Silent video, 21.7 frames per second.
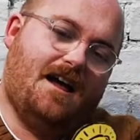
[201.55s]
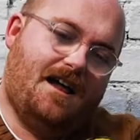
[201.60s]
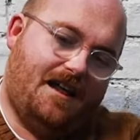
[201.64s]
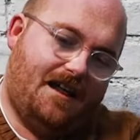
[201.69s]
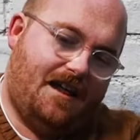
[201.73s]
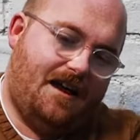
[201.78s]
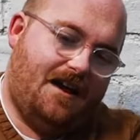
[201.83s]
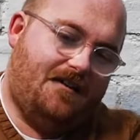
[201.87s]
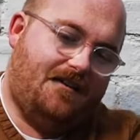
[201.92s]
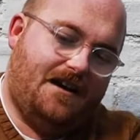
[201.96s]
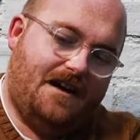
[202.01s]

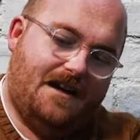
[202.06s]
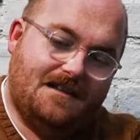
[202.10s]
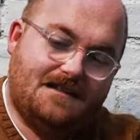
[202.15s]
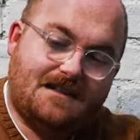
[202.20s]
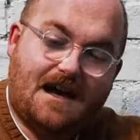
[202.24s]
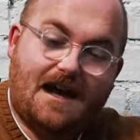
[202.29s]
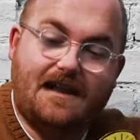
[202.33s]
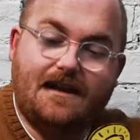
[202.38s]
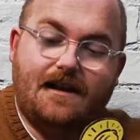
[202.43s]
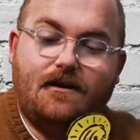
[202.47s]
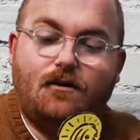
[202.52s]
There he is,
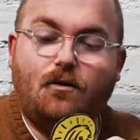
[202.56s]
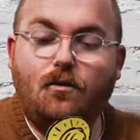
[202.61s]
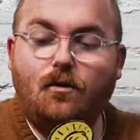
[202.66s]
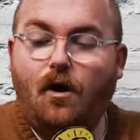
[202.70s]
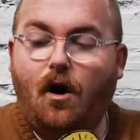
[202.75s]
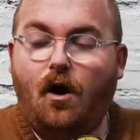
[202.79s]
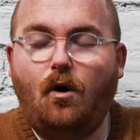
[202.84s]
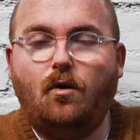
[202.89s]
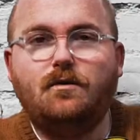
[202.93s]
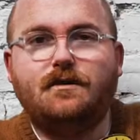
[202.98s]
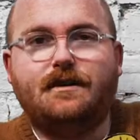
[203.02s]
and they're all
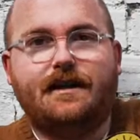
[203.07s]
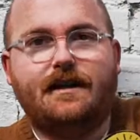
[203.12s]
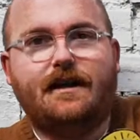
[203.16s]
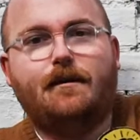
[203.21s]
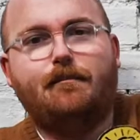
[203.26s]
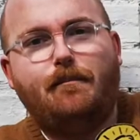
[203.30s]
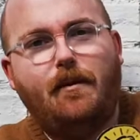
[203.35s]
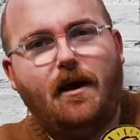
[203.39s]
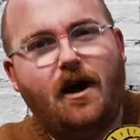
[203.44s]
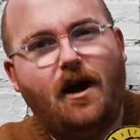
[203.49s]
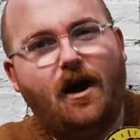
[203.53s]
holding
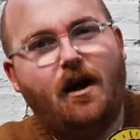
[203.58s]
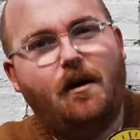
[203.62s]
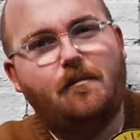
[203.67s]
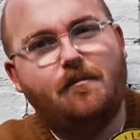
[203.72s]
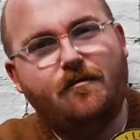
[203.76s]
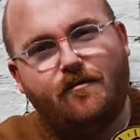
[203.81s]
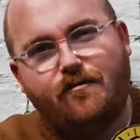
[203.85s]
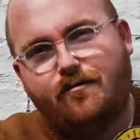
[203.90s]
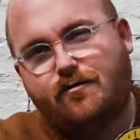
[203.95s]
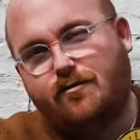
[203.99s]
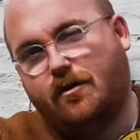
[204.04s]
palm
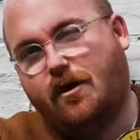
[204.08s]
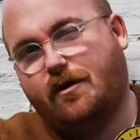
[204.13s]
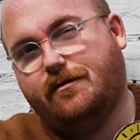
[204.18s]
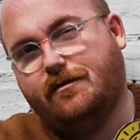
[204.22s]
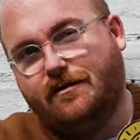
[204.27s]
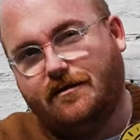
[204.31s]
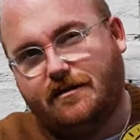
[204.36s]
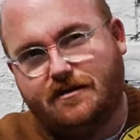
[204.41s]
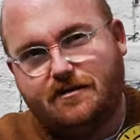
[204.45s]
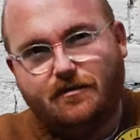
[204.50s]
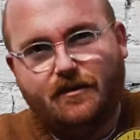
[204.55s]

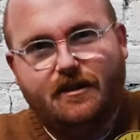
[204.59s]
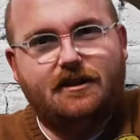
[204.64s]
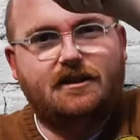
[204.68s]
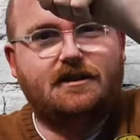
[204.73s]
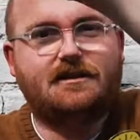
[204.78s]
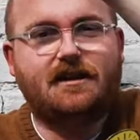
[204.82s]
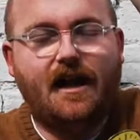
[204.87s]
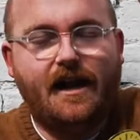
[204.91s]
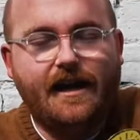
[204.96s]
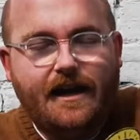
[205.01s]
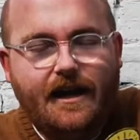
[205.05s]
fronds, which
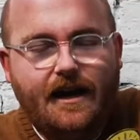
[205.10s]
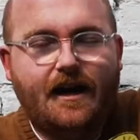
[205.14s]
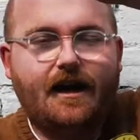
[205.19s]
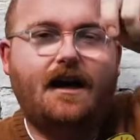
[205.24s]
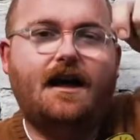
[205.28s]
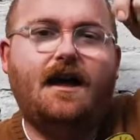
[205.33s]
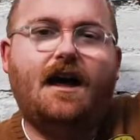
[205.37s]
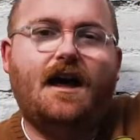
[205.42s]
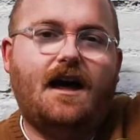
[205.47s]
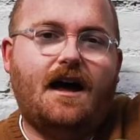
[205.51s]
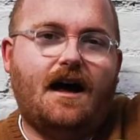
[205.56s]
is like a
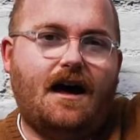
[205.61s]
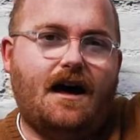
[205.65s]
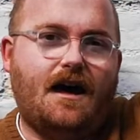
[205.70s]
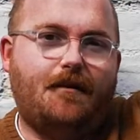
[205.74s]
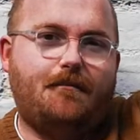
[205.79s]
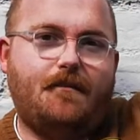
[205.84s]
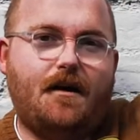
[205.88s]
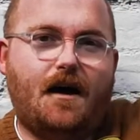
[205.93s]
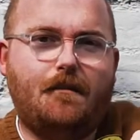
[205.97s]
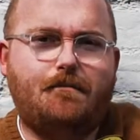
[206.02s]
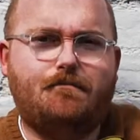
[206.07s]

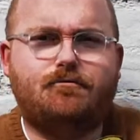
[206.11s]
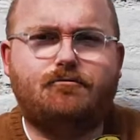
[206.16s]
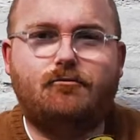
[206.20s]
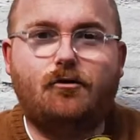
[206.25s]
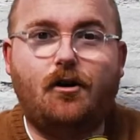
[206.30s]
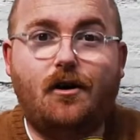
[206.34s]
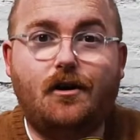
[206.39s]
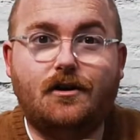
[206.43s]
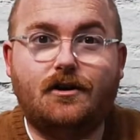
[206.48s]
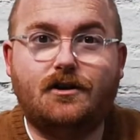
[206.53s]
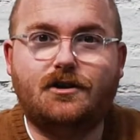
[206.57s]

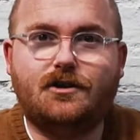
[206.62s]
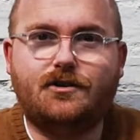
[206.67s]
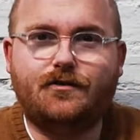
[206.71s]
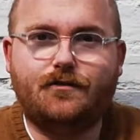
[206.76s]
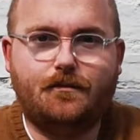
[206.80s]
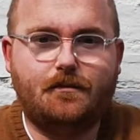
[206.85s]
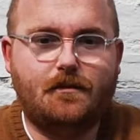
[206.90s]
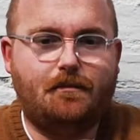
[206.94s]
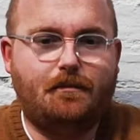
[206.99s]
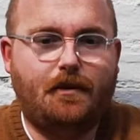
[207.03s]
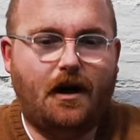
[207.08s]
branch
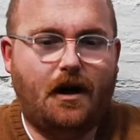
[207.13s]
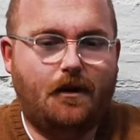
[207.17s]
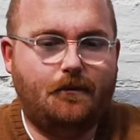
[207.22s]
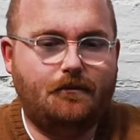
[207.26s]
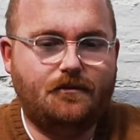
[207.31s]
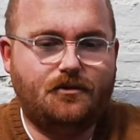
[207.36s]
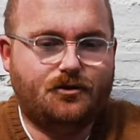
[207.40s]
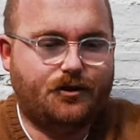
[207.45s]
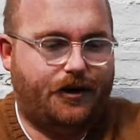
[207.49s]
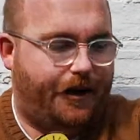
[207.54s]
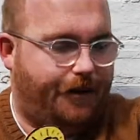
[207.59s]
from the
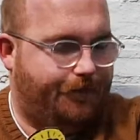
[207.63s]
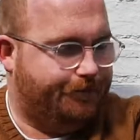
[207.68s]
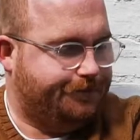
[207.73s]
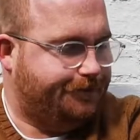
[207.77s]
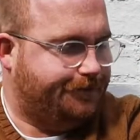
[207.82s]
palm tree.